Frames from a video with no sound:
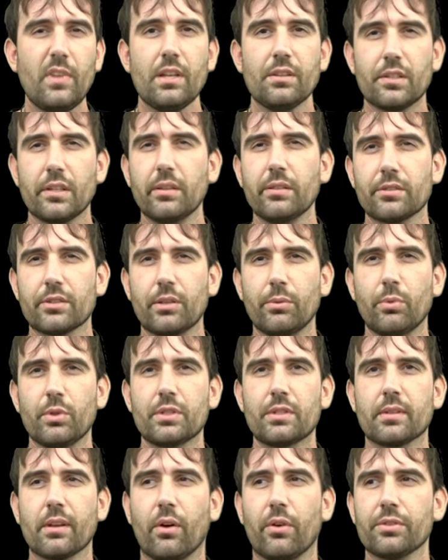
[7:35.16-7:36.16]
she, she
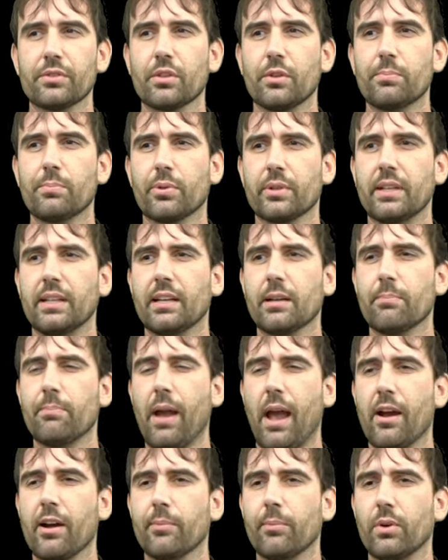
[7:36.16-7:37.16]
was also pretty
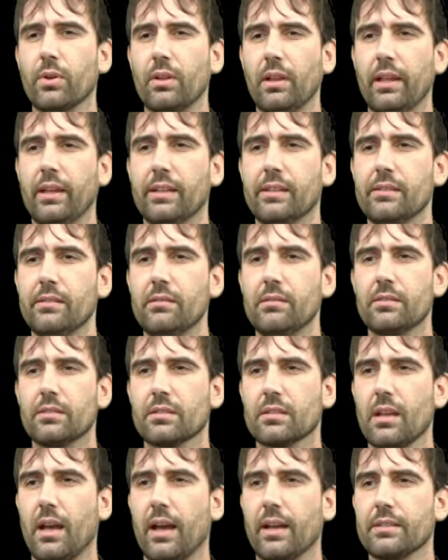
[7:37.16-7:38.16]
comparable in
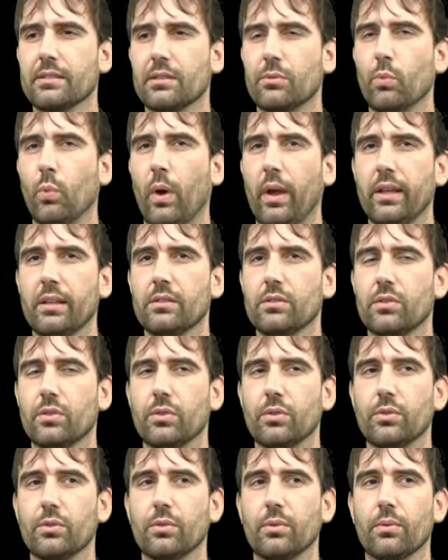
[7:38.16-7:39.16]
size and weight
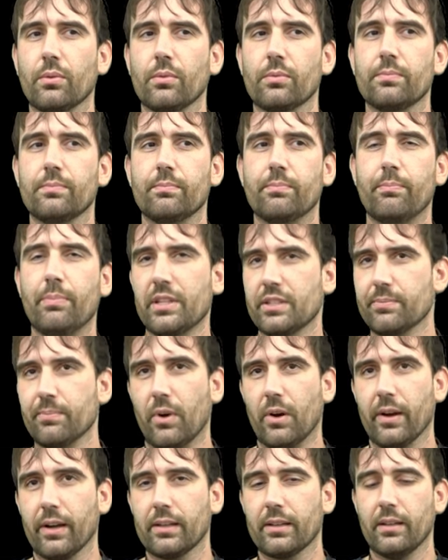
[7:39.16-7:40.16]
to
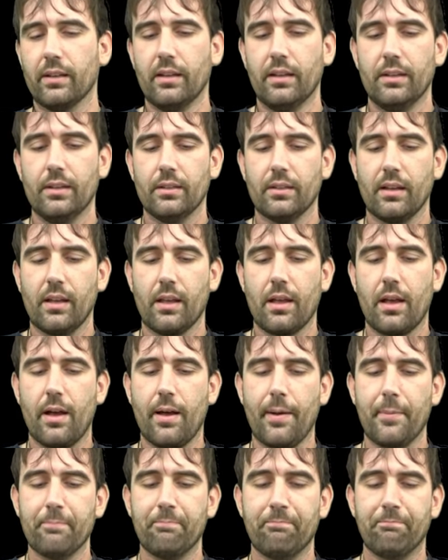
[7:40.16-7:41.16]
Bismarck.
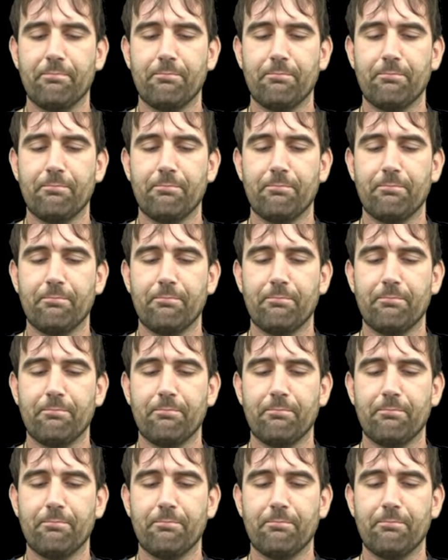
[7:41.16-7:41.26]
Uh,